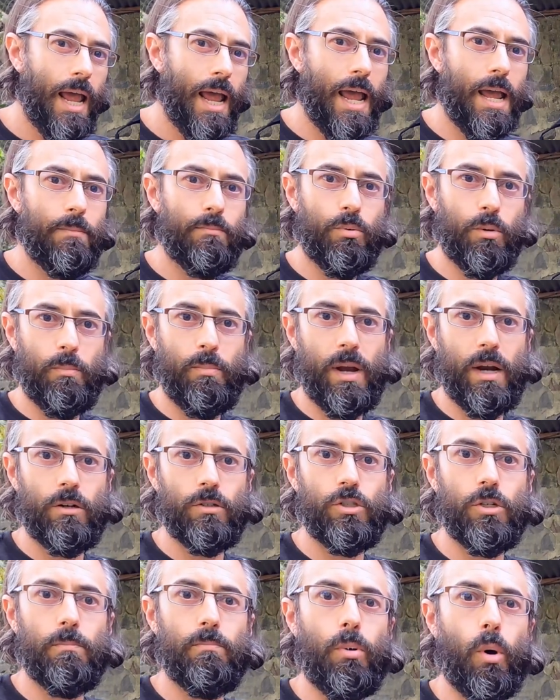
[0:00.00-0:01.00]
and
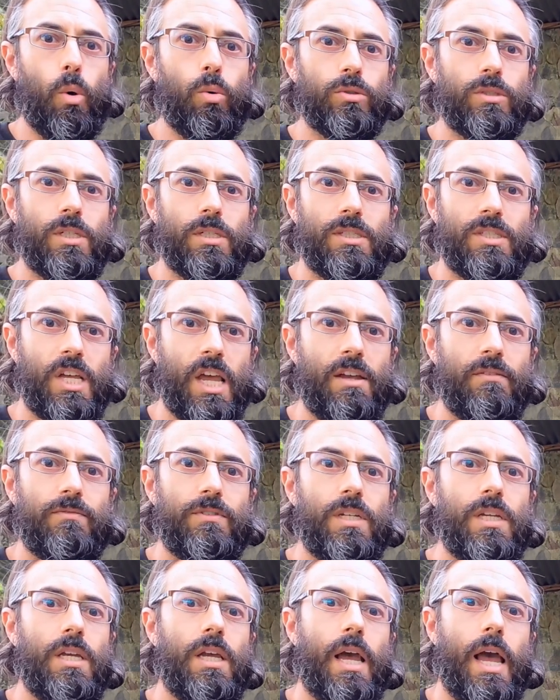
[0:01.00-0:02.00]
prepared to bolt to
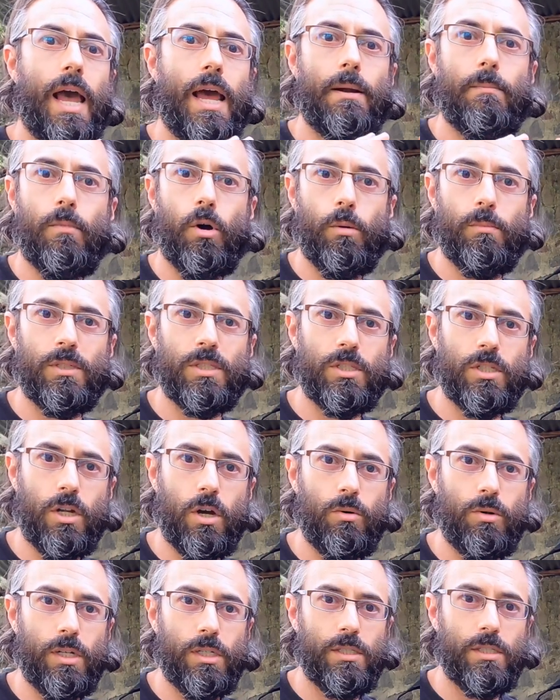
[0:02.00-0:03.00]
safety at a moment's
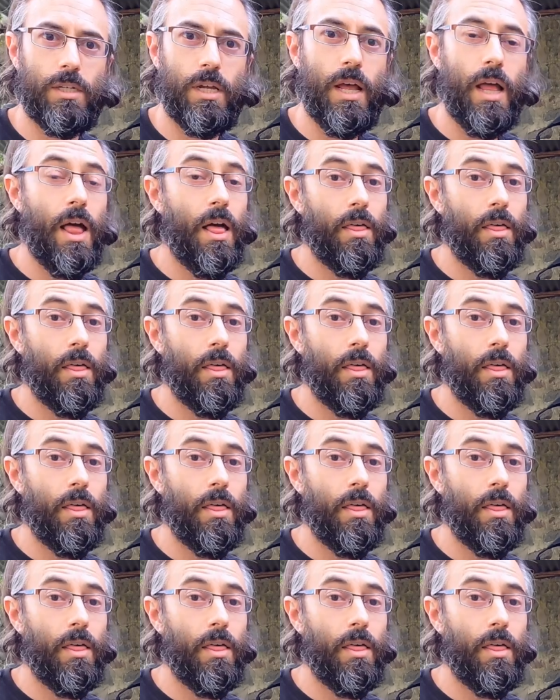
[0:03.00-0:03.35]
notice.